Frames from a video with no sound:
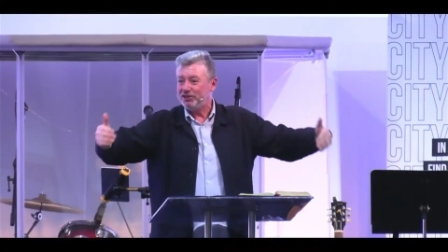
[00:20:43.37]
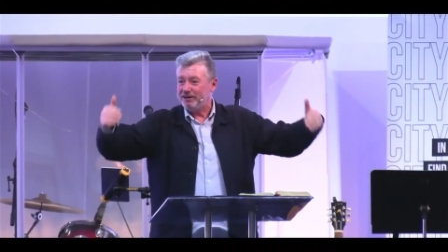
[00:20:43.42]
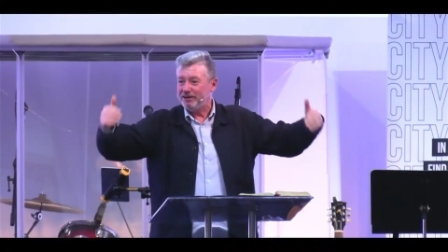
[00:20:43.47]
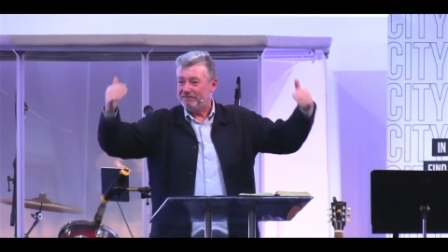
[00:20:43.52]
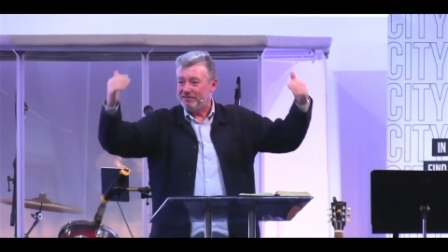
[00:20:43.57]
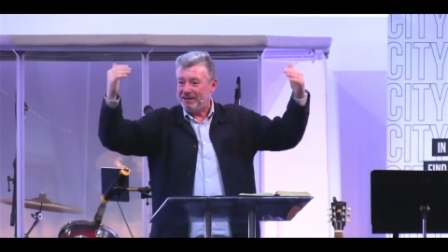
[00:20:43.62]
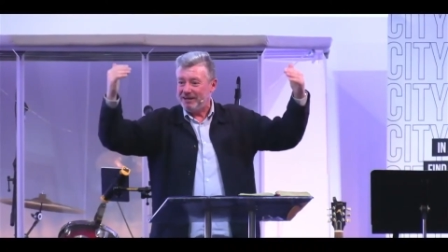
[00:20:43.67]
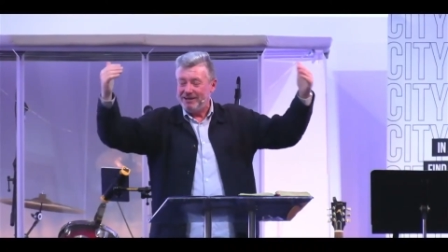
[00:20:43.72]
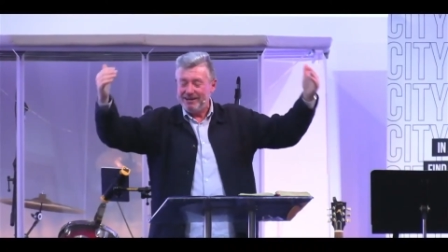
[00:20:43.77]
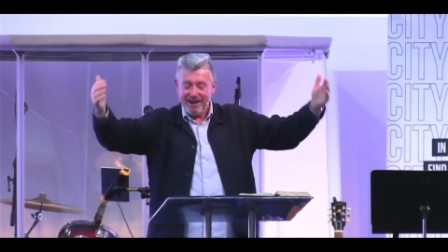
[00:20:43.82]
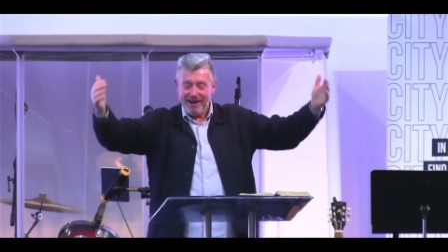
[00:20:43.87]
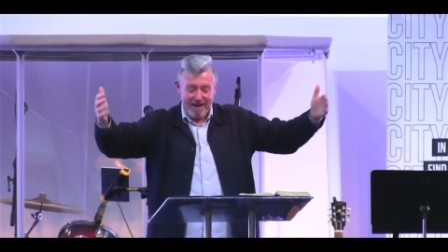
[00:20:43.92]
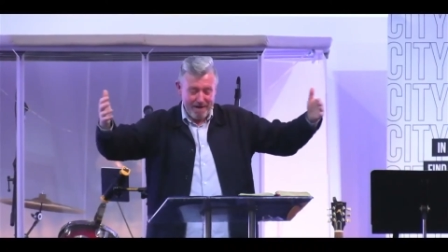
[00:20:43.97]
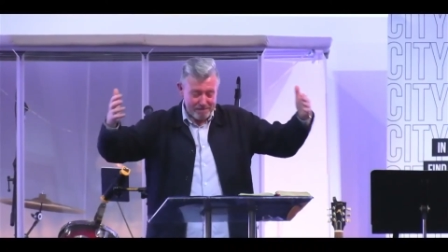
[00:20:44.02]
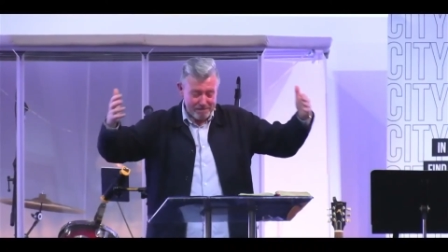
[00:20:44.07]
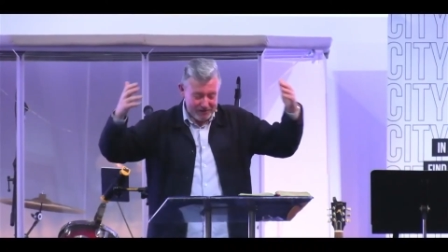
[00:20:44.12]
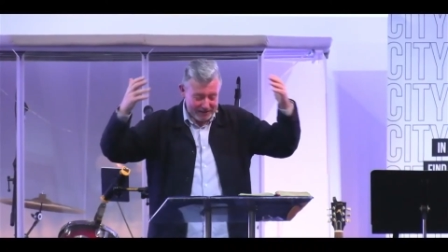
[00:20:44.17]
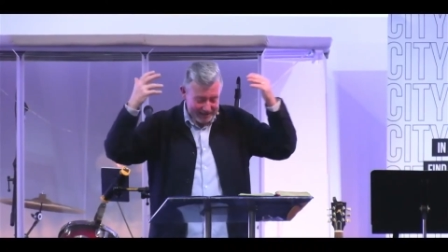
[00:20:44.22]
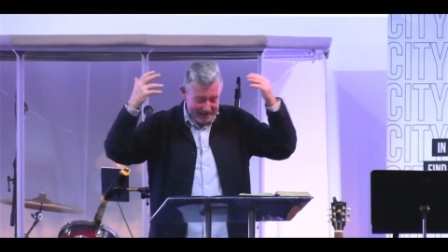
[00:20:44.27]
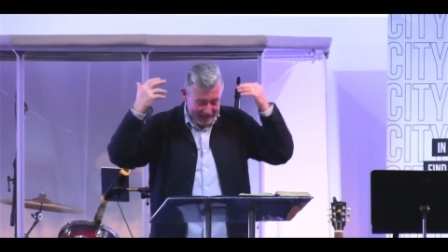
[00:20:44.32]
of the
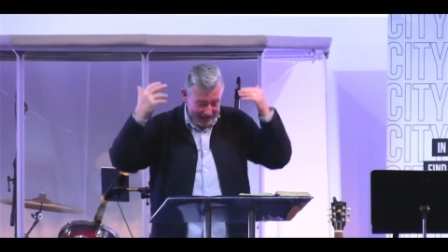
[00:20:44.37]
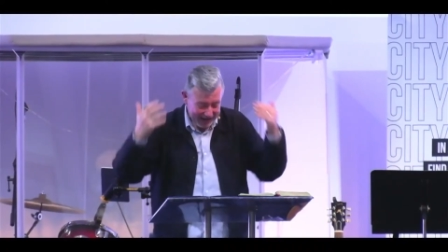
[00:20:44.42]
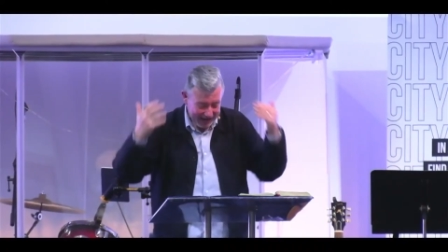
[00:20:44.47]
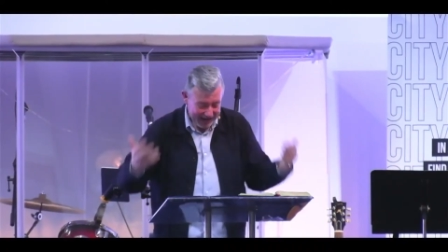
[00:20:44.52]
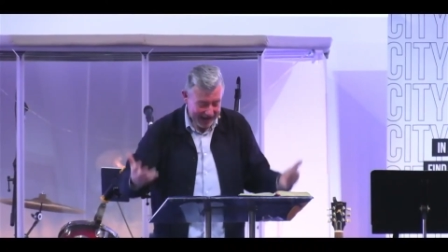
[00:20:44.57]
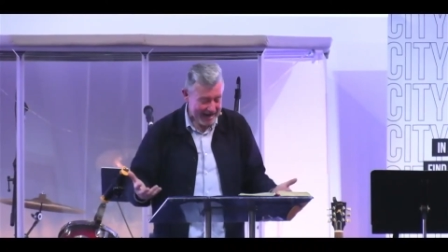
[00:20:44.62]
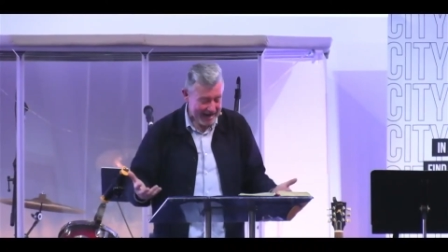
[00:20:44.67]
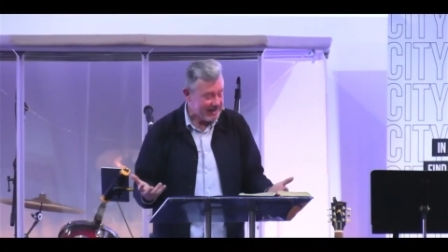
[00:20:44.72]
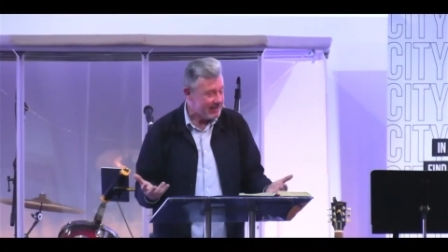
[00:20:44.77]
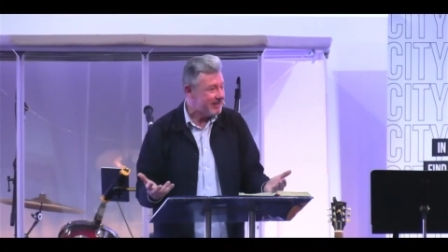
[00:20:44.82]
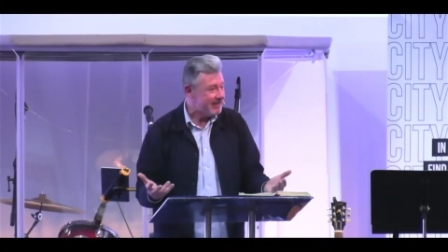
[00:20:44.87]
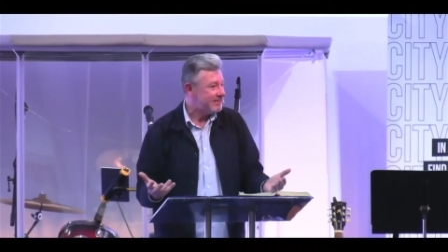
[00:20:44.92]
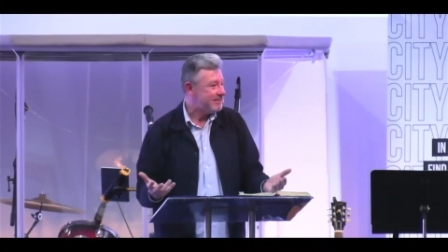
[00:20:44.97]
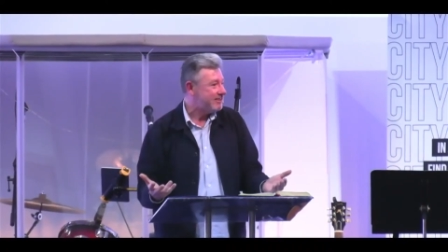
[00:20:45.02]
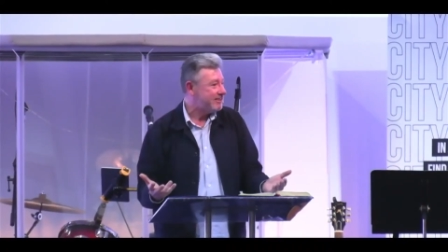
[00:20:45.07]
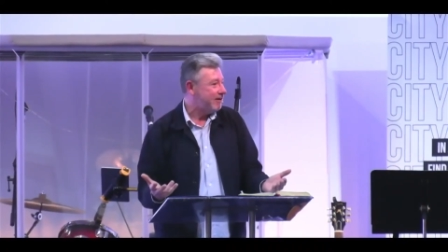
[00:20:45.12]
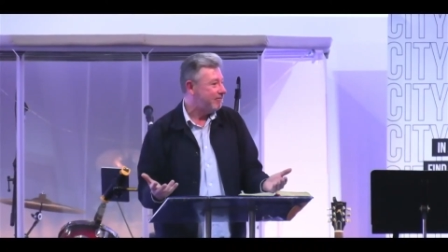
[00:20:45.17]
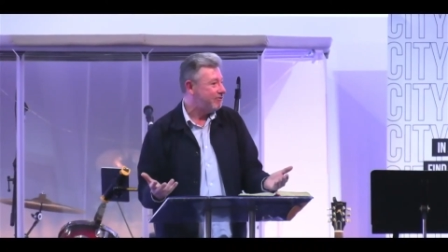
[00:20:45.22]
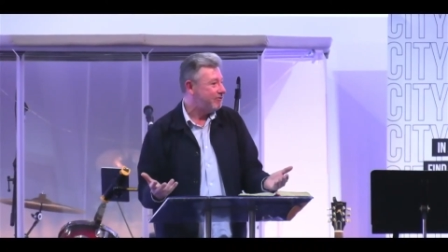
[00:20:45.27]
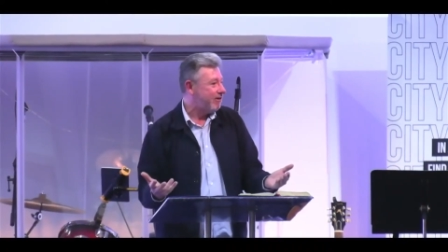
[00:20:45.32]
love and kindness
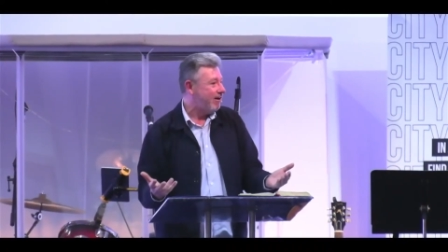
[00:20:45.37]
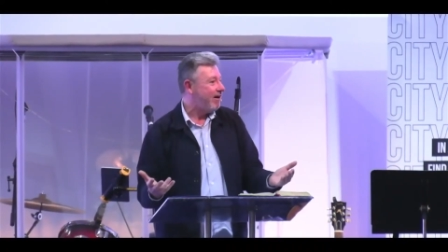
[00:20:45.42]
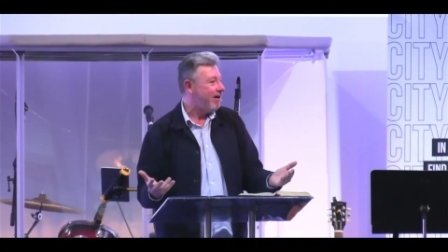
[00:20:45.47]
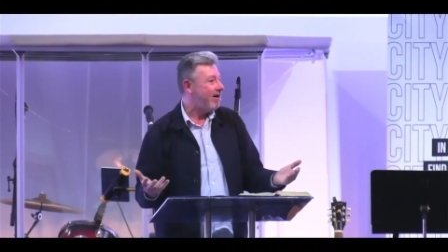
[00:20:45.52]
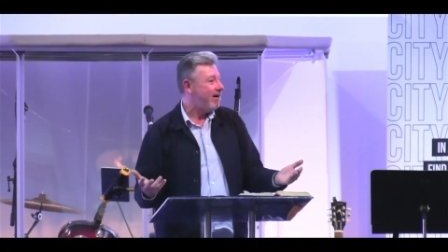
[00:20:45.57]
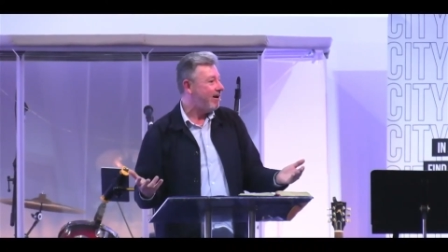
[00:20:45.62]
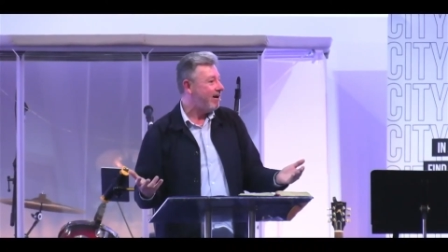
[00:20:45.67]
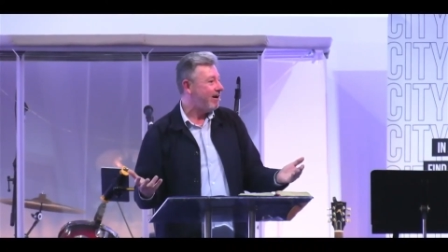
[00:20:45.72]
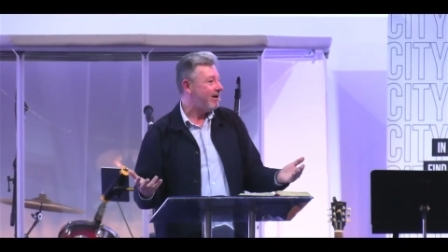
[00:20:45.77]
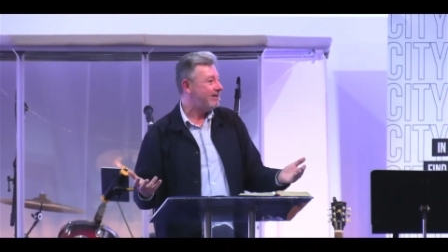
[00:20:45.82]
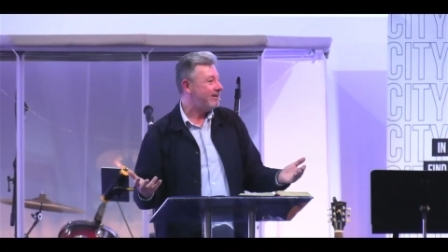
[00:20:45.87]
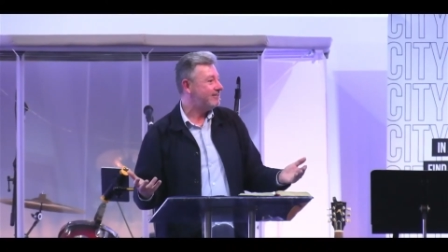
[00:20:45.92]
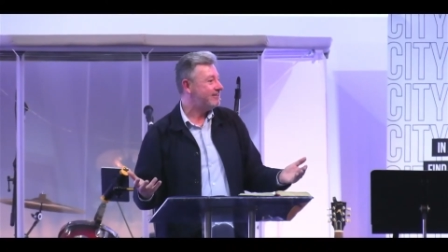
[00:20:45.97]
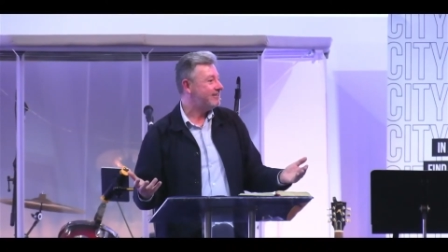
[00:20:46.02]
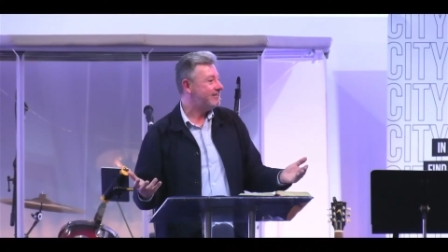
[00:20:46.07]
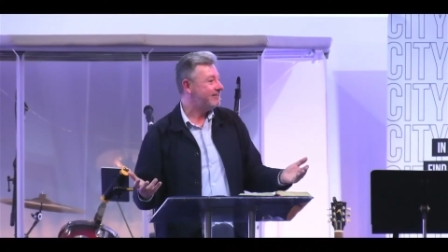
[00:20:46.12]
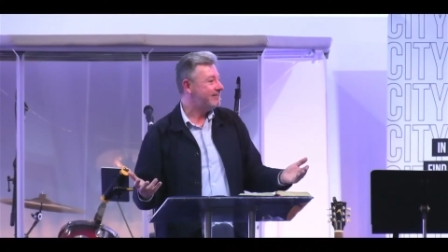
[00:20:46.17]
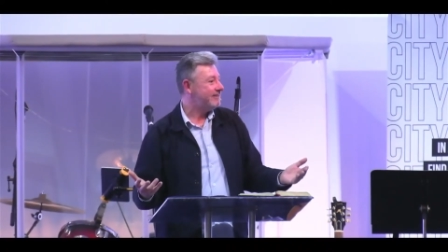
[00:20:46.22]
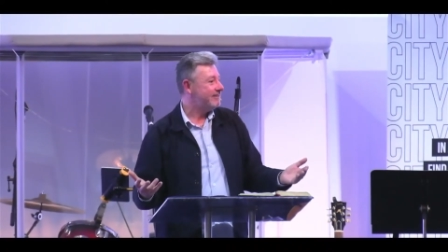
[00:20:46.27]
of God